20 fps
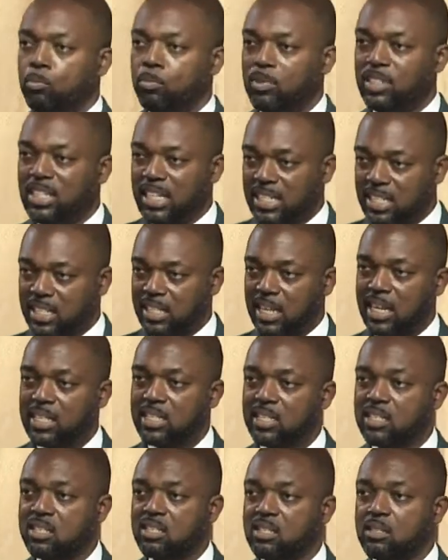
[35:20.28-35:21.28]

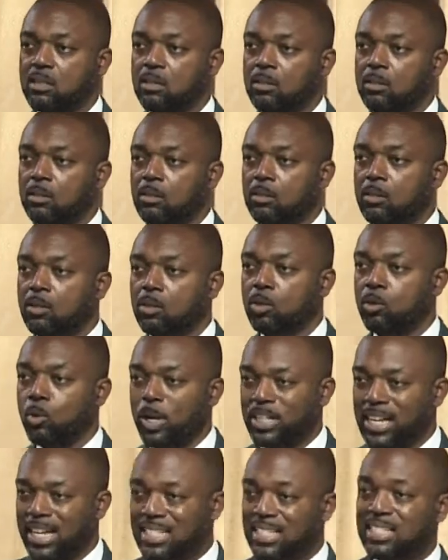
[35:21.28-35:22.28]
discussed
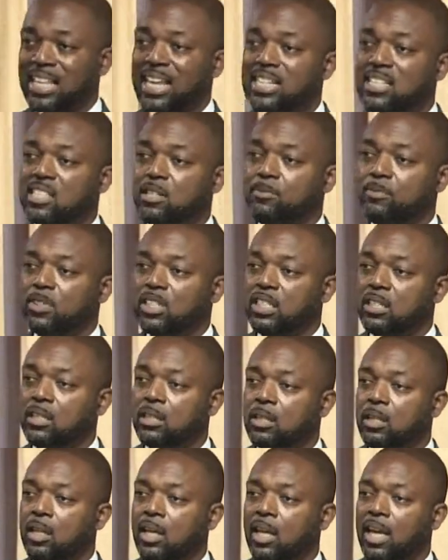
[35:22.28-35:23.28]
quite extensively
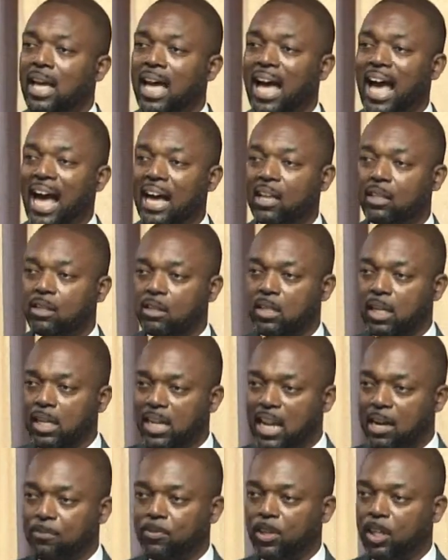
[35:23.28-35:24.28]
at the
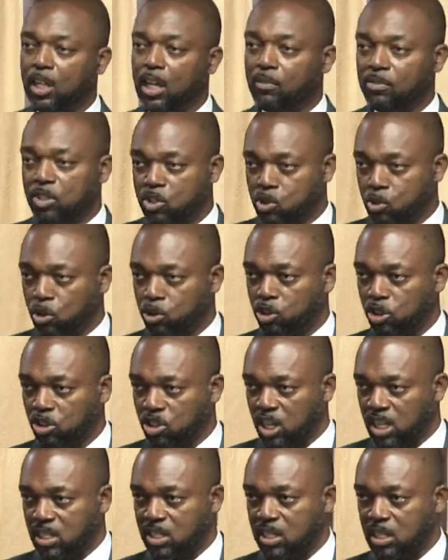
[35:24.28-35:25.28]
level of the Social
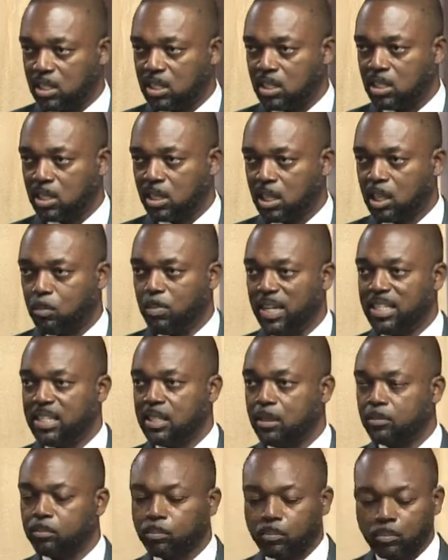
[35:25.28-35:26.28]
Justice Committee.
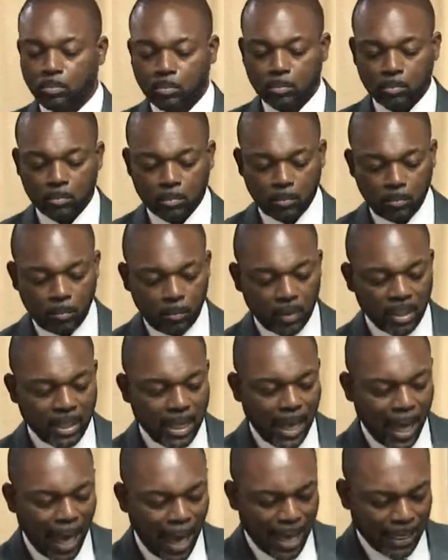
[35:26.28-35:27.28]

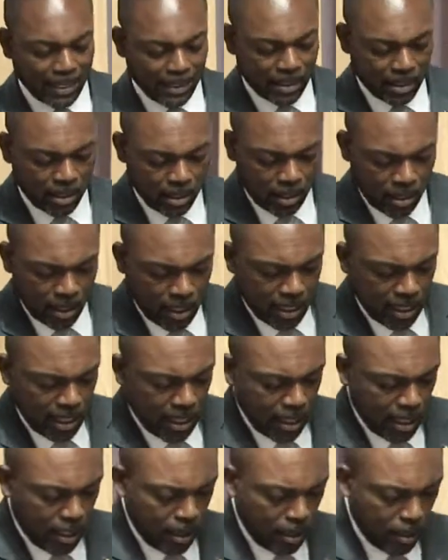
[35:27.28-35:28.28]
And
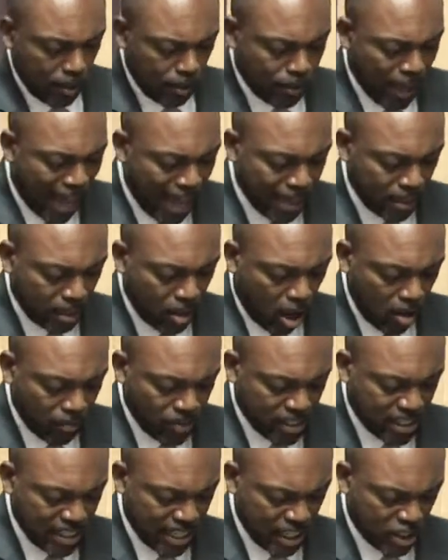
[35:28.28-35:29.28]
that
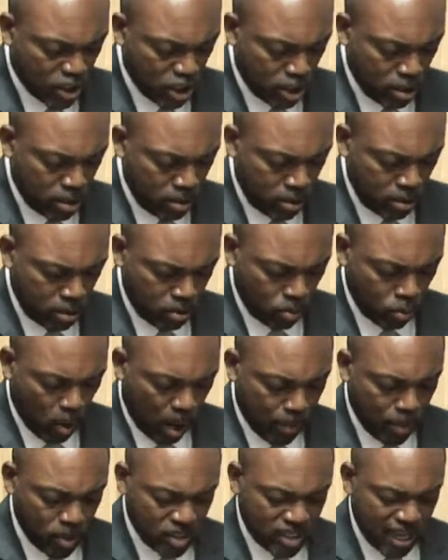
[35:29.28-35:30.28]
conversation
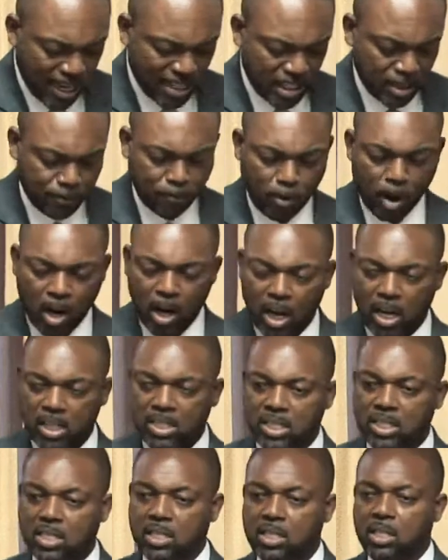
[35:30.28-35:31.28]
represented for
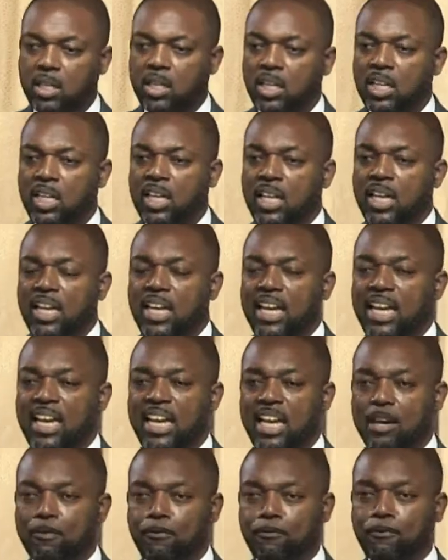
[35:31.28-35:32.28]
us
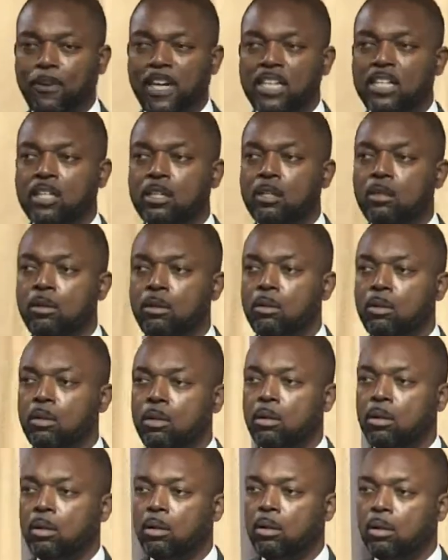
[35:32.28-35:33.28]
a final
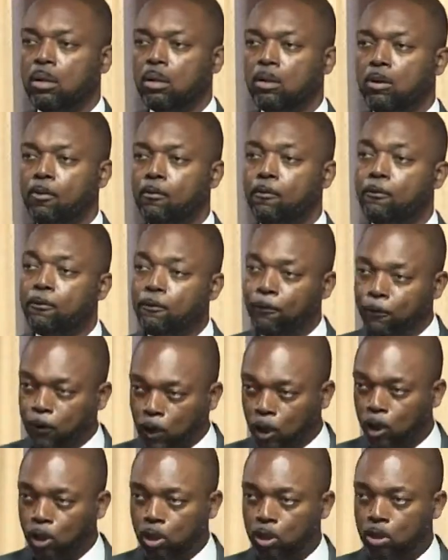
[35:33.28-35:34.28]

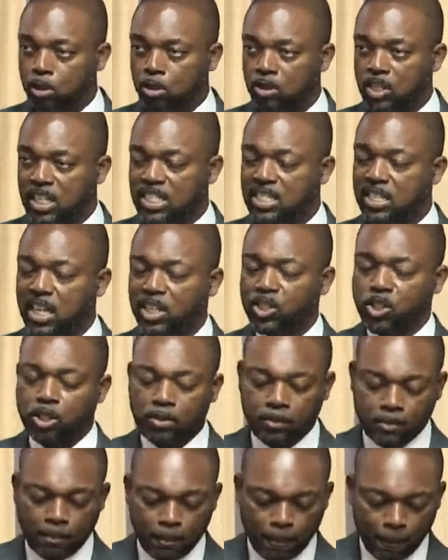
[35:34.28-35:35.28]
full
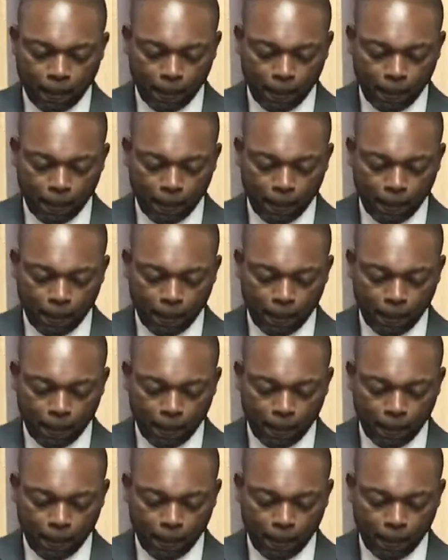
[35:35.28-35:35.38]
discussion,